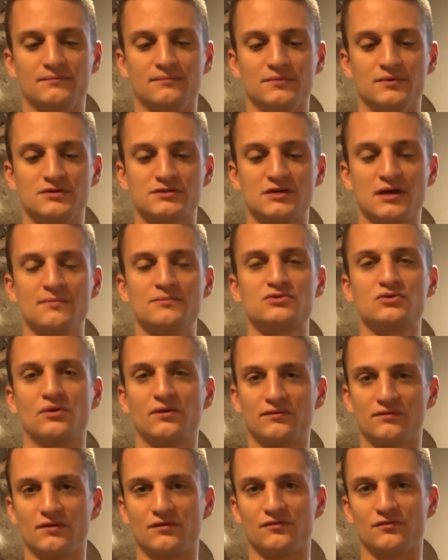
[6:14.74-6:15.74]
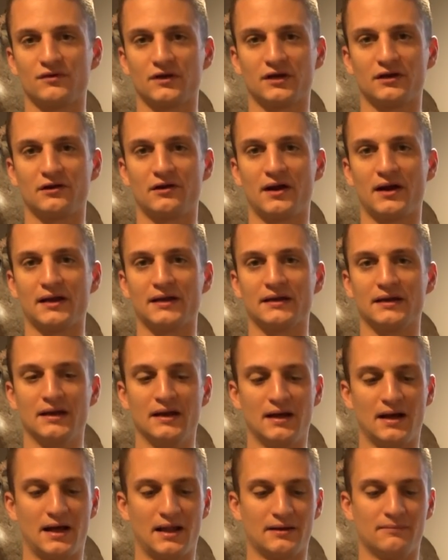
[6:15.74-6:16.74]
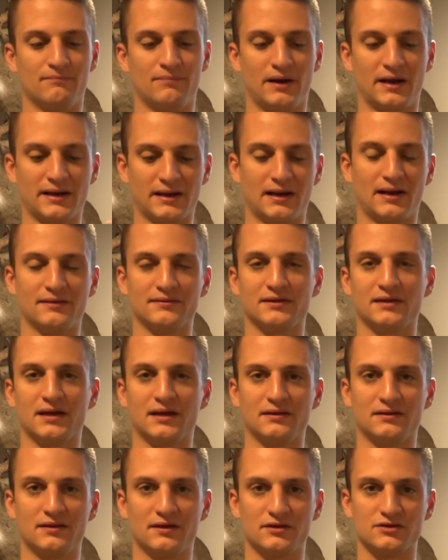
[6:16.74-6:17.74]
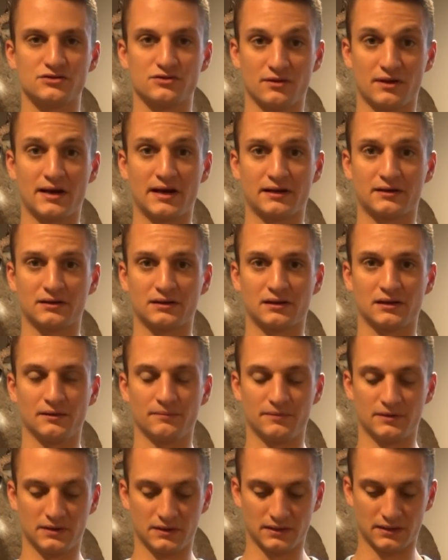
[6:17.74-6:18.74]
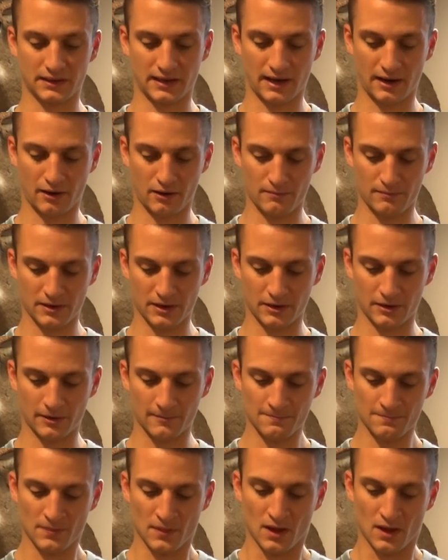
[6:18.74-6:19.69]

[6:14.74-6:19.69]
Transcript: some sort of a figure 8 on a bite on the end there so that I could clip into the carabiner.